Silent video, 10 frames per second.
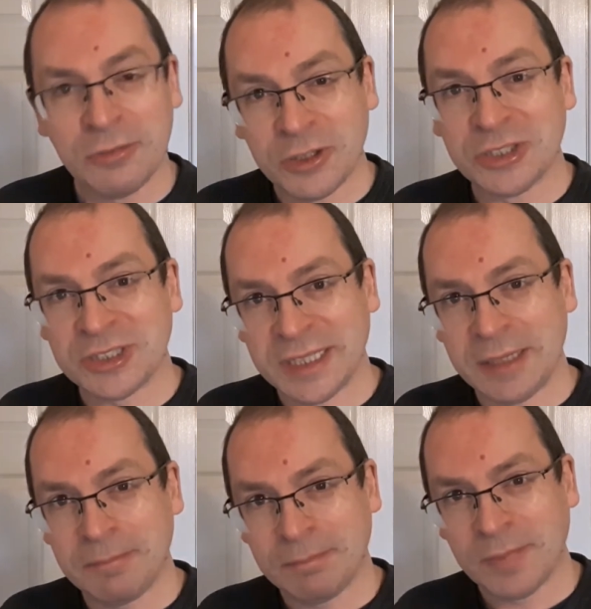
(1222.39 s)

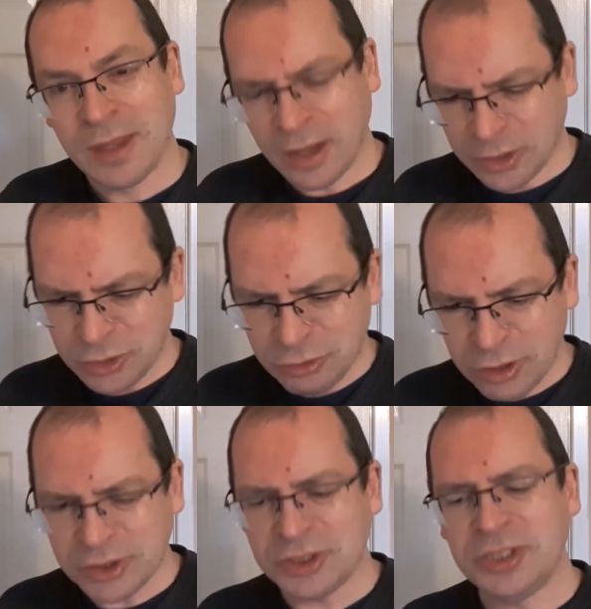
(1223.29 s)
Firstly, I
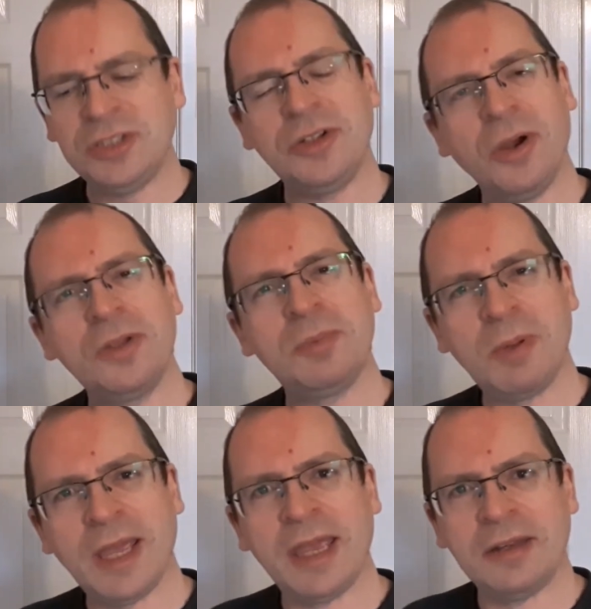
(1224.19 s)
trusted
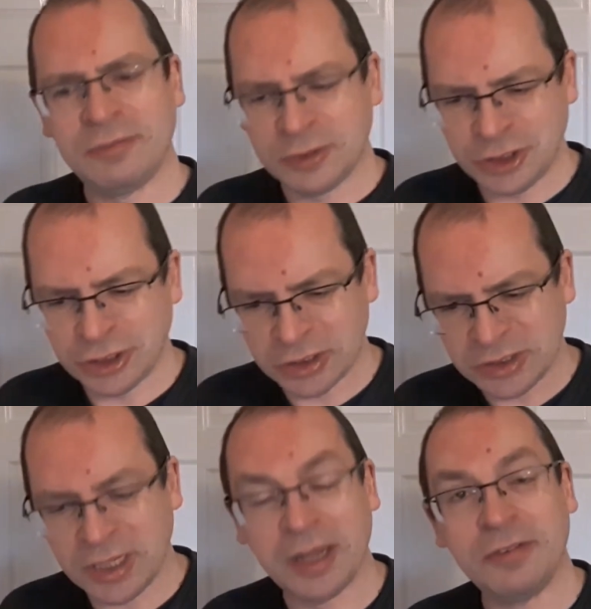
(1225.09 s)
God's plan for
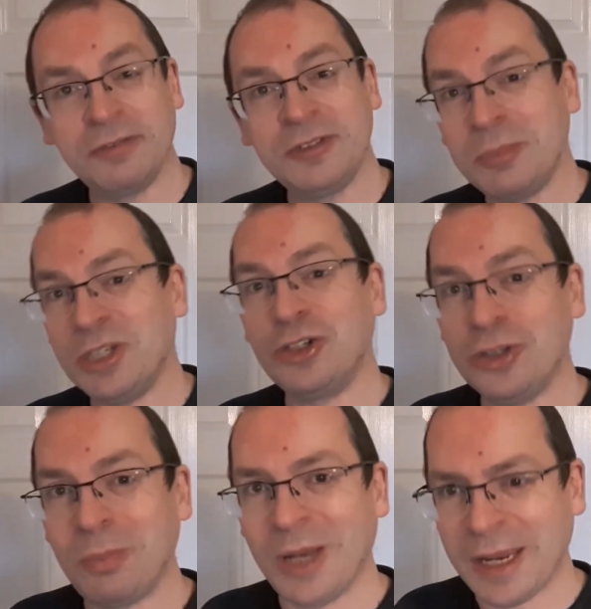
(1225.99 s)
church life to be a
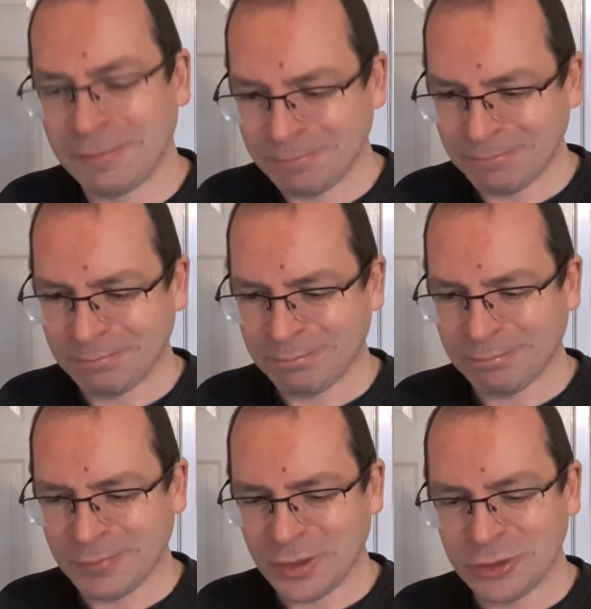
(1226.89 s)
good plan,
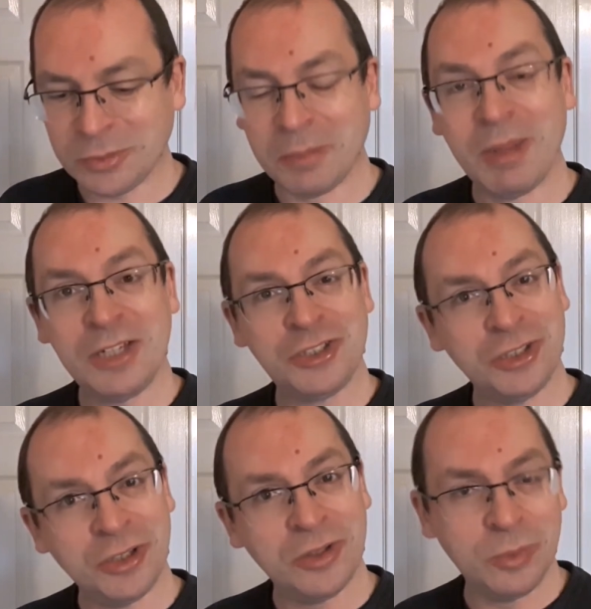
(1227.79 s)
so I made
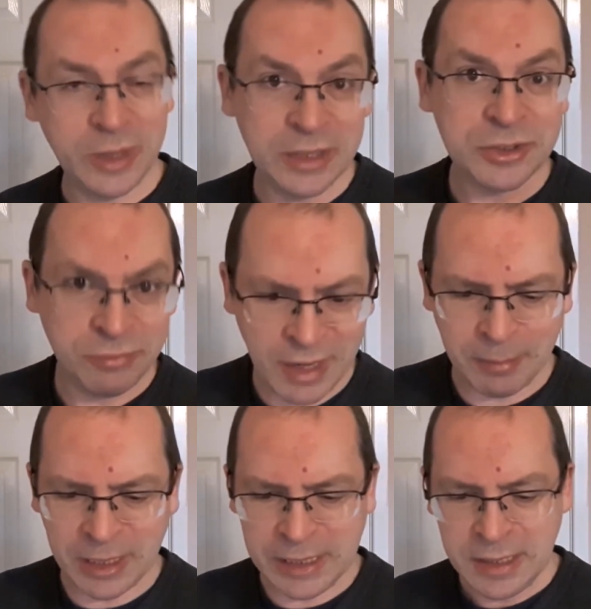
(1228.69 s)
sure that we as a
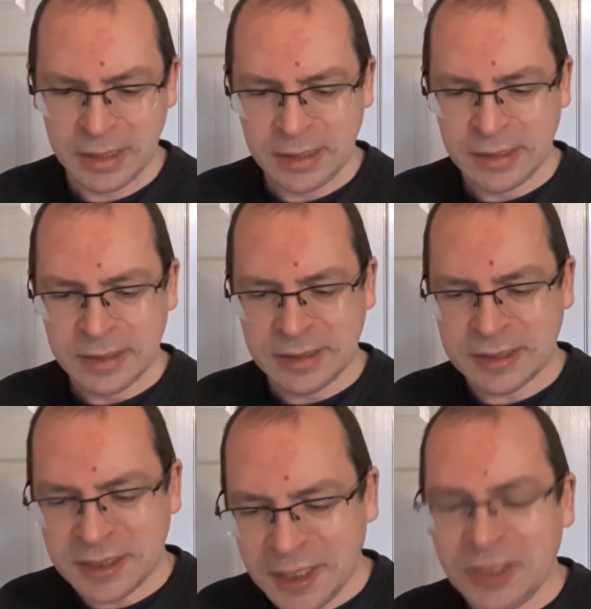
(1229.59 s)
family
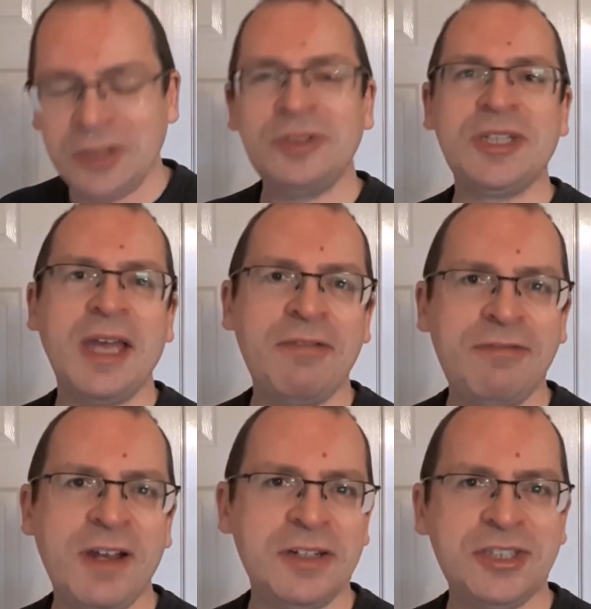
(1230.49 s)
continued to
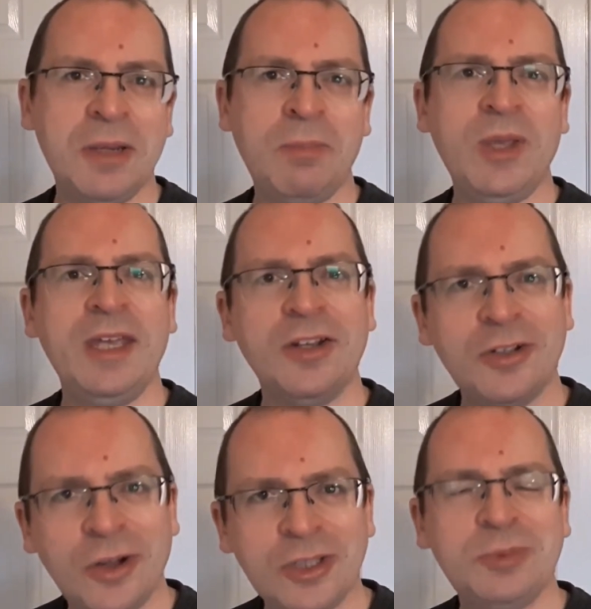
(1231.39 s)
have fellowship in
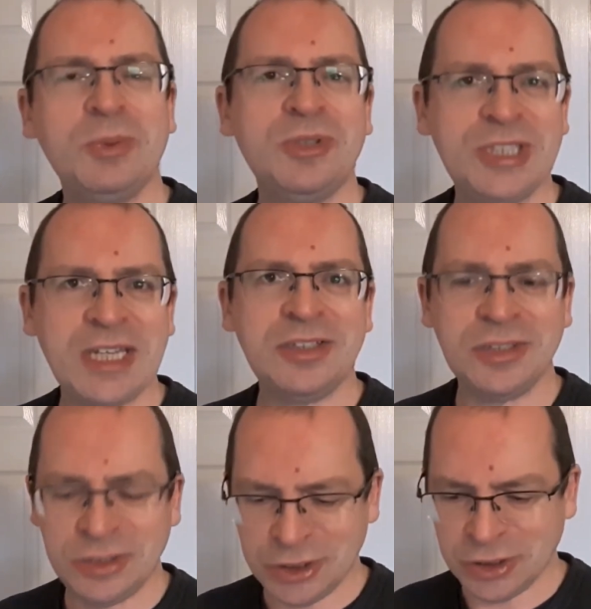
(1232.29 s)
a
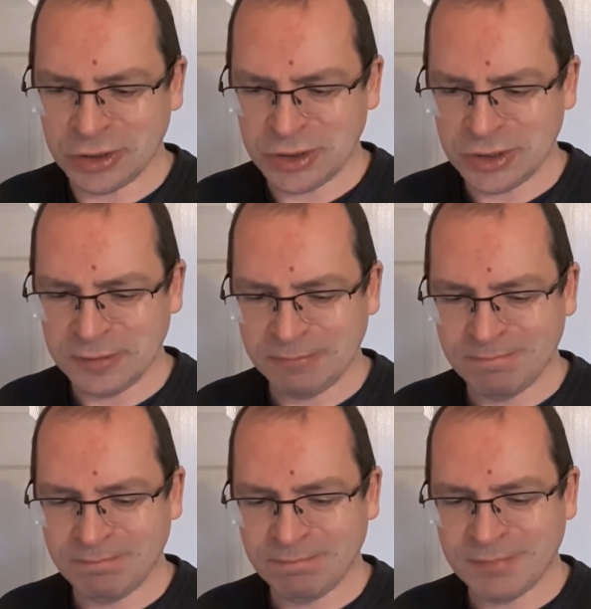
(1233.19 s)
gospel-centered church.
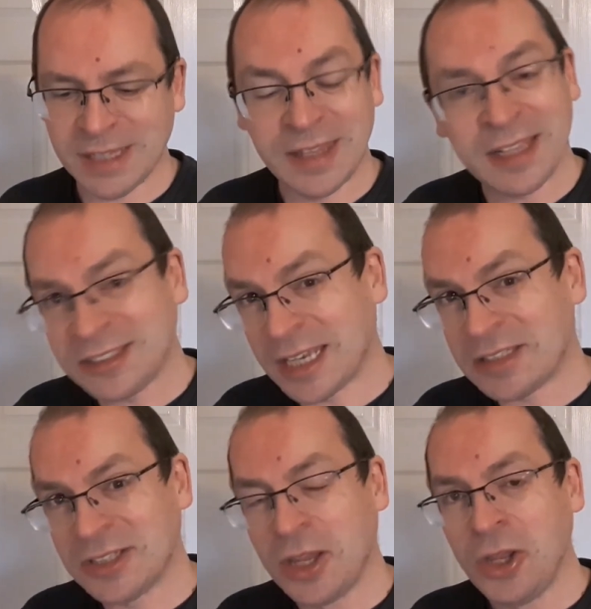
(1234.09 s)
In that
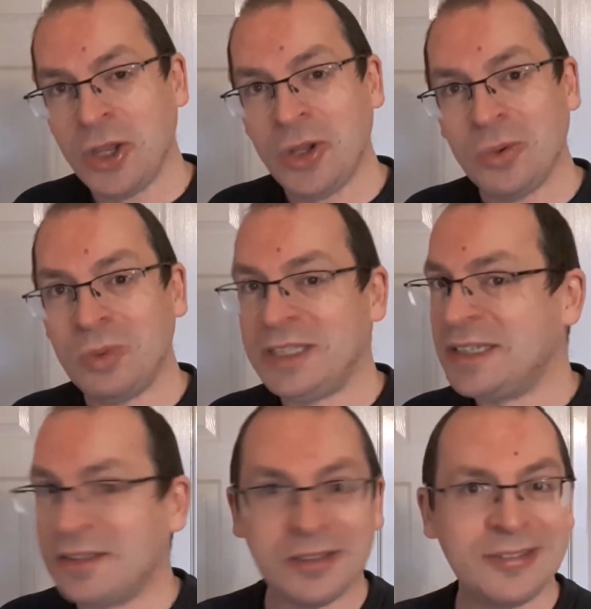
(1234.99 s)
sense, we
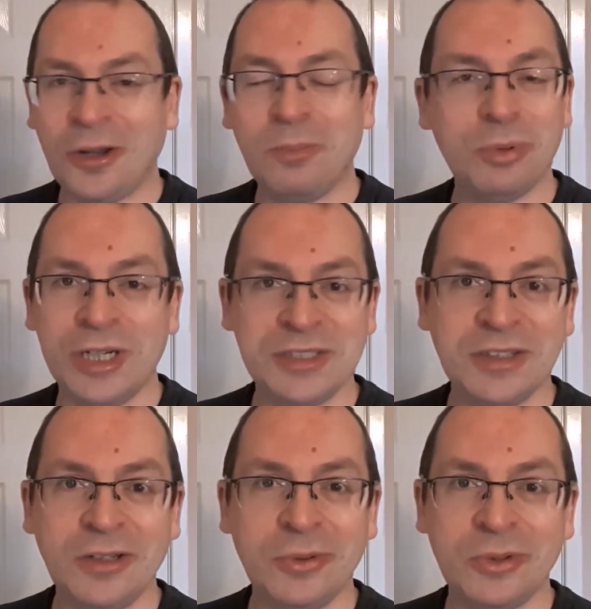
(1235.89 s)
didn't stop
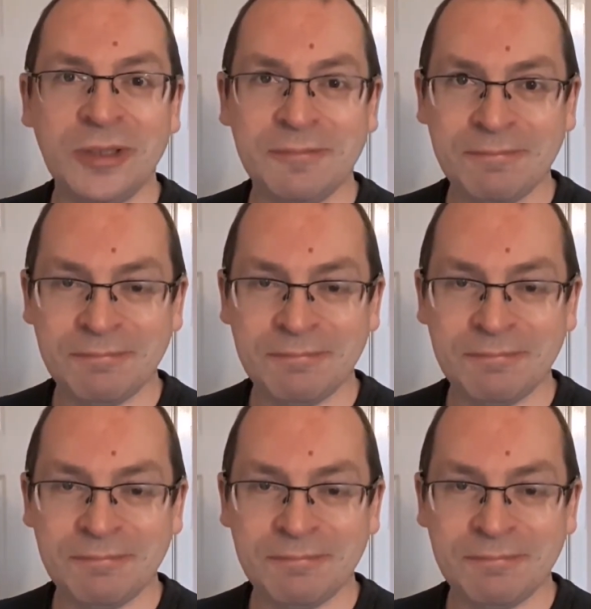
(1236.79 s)
praising the Lord.